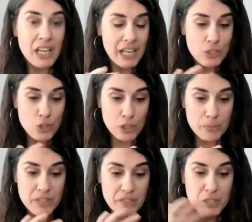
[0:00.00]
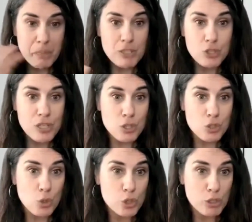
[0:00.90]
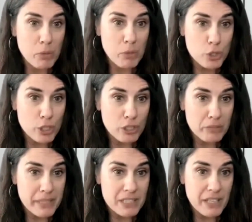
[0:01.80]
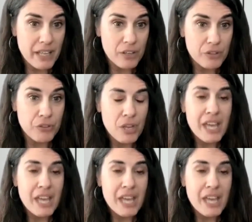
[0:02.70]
in terms of especially the social, emotional, and mental health.